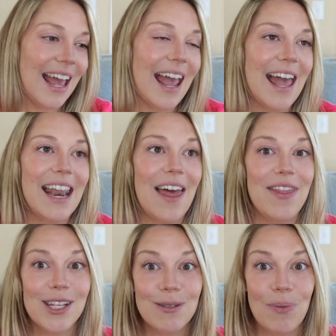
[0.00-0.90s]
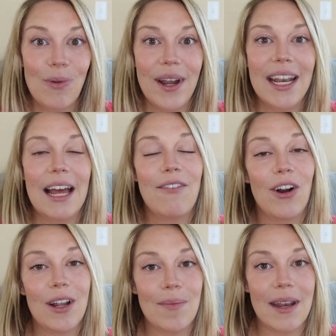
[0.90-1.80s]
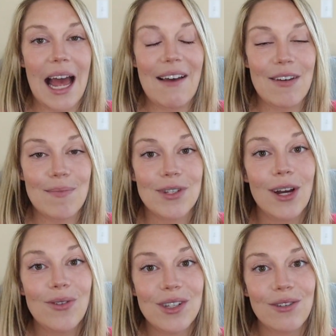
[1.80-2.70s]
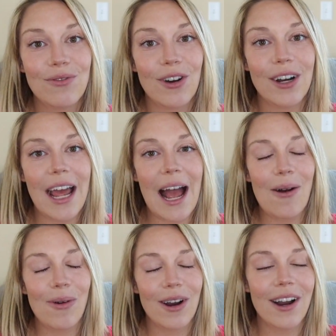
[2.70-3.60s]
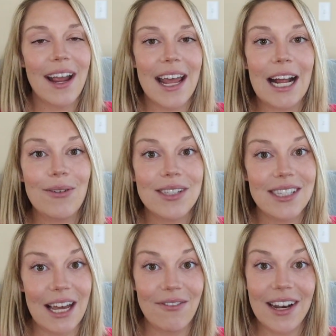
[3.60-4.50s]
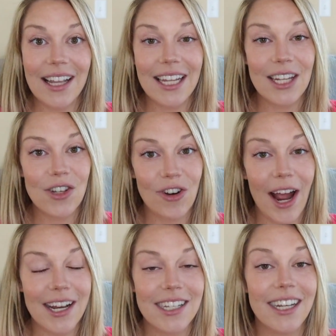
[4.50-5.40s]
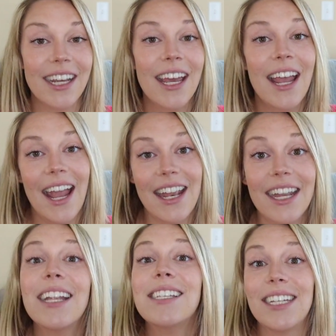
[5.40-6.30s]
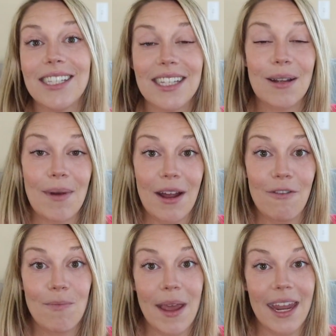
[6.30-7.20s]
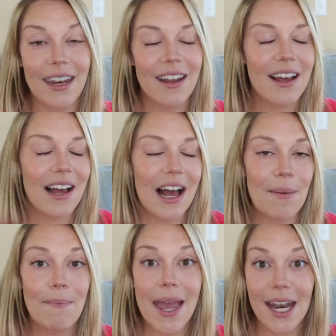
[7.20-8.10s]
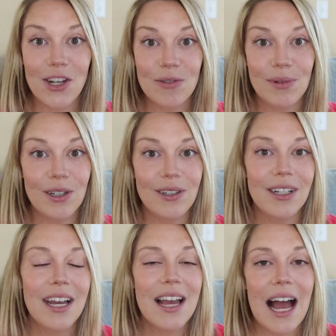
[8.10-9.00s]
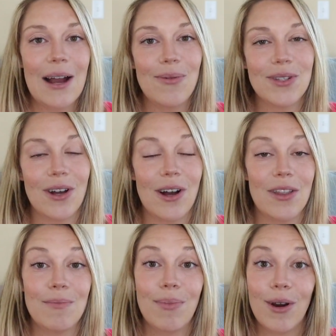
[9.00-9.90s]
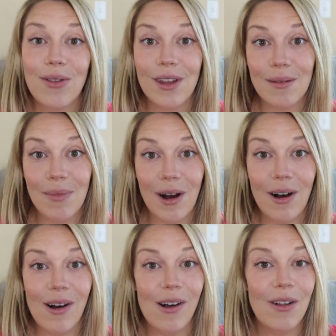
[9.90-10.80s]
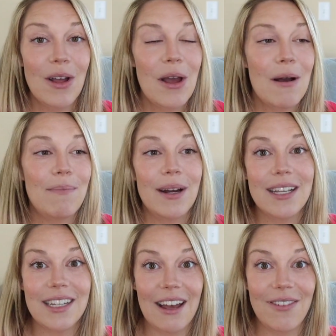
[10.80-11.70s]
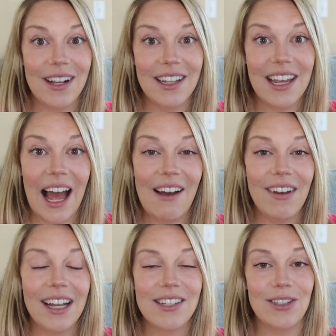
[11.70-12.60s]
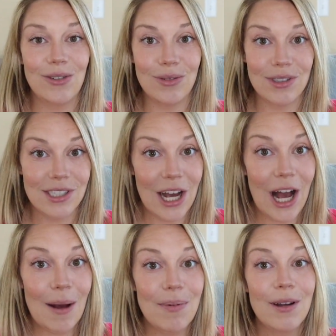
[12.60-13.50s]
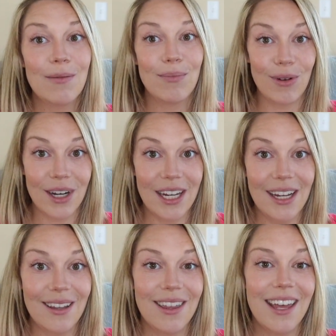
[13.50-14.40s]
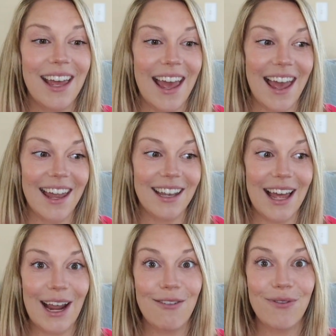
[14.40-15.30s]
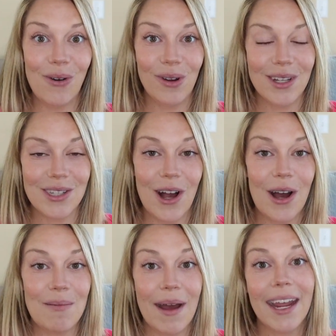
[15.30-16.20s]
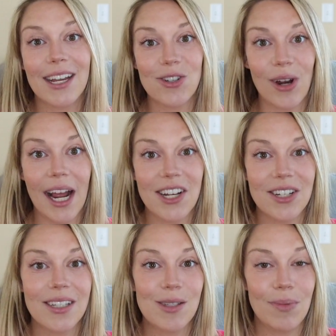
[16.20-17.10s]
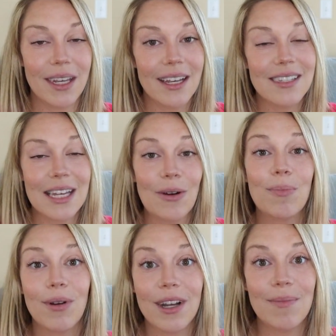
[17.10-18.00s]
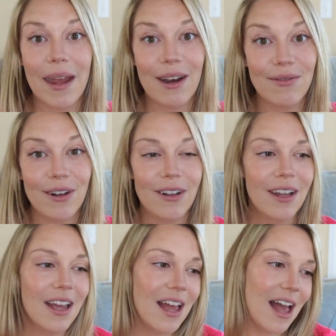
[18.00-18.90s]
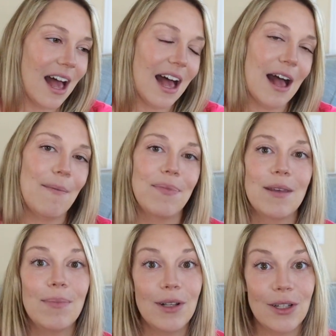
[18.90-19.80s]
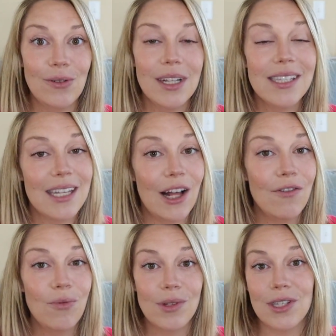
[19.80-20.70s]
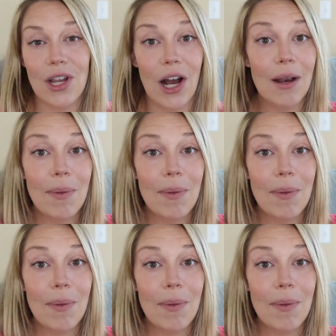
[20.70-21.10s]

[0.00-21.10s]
And at this point, I've already been having Pitocin for an hour and I was definitely contracting and in a decent amount of pain. Manageable, I was on the birthing ball, but definitely having to stop, breathe, and focus on my contractions because they were pretty painful. The balloon itself was not